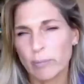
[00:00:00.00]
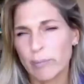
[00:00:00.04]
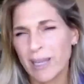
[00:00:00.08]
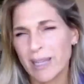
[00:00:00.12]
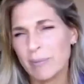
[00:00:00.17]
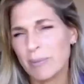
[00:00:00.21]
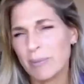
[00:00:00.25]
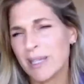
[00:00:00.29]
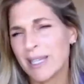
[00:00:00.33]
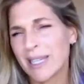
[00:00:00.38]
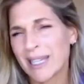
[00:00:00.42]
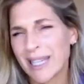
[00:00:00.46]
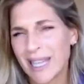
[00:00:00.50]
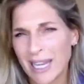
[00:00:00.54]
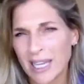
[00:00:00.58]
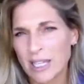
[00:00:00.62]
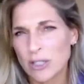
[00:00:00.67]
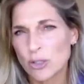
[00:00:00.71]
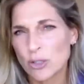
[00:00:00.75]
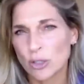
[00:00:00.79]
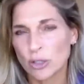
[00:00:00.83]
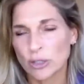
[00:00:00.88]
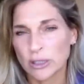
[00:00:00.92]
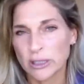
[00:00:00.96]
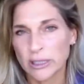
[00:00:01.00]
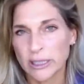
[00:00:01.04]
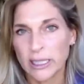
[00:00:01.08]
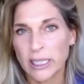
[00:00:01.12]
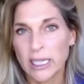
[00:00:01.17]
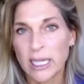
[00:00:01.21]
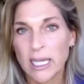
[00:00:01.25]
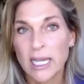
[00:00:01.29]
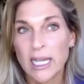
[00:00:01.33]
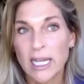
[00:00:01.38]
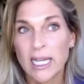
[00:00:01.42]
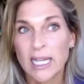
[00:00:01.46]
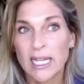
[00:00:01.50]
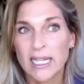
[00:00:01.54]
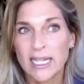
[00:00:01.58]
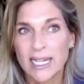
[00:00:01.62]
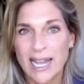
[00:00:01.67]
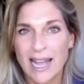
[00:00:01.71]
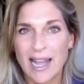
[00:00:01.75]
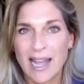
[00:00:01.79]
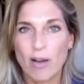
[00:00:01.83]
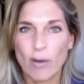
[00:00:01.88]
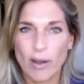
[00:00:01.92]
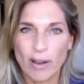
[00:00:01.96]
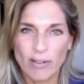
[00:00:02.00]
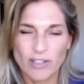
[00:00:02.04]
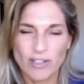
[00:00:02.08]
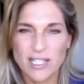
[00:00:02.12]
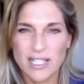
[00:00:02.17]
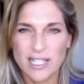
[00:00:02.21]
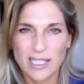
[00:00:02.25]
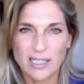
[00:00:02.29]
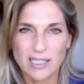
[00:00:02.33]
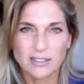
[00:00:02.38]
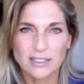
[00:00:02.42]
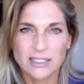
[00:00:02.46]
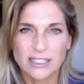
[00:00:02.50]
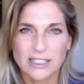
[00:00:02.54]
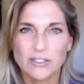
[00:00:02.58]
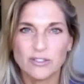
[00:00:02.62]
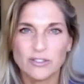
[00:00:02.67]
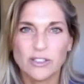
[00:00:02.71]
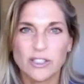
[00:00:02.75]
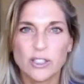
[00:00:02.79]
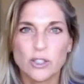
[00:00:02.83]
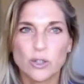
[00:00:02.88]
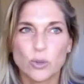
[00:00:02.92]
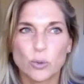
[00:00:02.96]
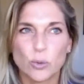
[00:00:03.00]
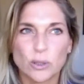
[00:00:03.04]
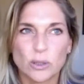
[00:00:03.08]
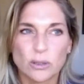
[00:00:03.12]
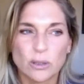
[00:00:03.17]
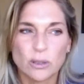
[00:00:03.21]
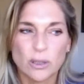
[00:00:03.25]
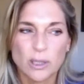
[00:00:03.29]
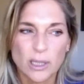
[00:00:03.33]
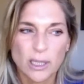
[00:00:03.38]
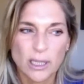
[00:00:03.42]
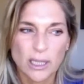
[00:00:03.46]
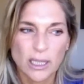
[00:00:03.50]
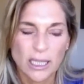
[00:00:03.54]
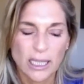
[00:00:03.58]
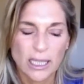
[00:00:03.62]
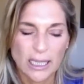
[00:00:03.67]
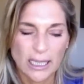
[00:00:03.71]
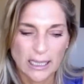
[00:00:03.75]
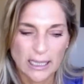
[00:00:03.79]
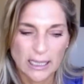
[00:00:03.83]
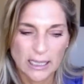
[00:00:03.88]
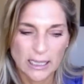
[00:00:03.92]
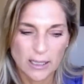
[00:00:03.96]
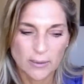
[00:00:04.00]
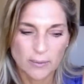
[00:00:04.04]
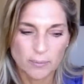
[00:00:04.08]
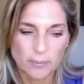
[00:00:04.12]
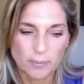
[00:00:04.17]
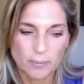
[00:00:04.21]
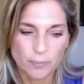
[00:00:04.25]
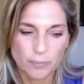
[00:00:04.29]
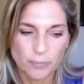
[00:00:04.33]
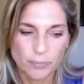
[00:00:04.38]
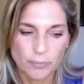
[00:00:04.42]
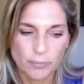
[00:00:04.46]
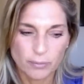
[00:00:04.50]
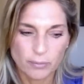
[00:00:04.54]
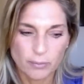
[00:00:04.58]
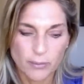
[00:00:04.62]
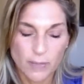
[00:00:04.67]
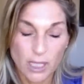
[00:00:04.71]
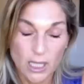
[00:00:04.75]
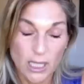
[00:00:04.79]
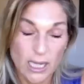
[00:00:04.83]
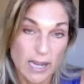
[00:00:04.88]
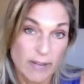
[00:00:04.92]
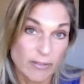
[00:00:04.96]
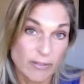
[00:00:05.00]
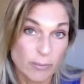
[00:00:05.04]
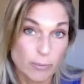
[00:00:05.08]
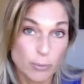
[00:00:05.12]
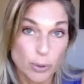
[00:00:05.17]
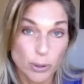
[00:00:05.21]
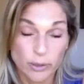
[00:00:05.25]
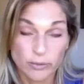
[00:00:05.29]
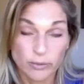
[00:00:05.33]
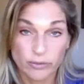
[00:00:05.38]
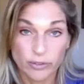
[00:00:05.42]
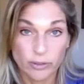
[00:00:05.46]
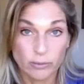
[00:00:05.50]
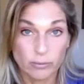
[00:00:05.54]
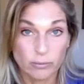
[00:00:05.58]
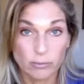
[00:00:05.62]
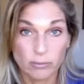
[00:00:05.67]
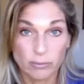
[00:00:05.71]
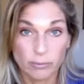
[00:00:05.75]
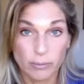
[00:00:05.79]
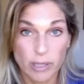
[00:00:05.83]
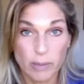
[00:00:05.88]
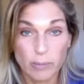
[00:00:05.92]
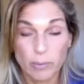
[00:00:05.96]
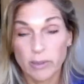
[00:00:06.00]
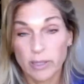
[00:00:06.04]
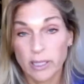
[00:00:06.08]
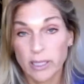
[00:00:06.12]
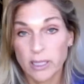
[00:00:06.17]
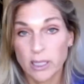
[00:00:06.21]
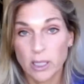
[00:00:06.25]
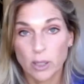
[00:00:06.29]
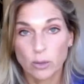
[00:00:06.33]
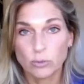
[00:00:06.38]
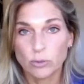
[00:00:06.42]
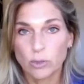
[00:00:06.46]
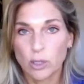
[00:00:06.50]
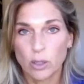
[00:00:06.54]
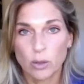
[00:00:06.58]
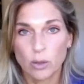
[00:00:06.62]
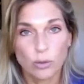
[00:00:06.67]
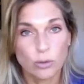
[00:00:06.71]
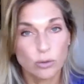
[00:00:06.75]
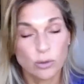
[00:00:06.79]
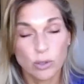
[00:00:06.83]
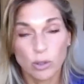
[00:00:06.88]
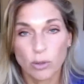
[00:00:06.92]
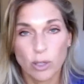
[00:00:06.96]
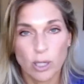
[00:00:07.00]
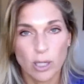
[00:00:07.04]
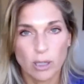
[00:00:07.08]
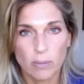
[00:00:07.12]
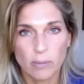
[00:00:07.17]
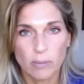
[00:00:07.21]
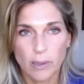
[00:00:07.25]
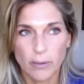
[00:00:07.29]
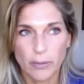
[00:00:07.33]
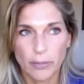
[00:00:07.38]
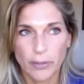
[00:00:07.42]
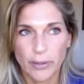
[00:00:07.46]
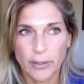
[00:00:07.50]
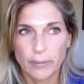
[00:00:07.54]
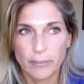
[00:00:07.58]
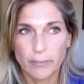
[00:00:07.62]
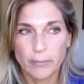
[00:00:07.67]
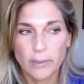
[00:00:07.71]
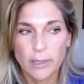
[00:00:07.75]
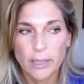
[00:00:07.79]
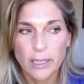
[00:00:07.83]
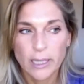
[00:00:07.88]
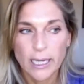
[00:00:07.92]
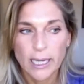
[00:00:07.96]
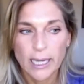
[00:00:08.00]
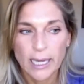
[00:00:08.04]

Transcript: maybe occasionally now every single individual um, can have input from people they don't know who don't care about them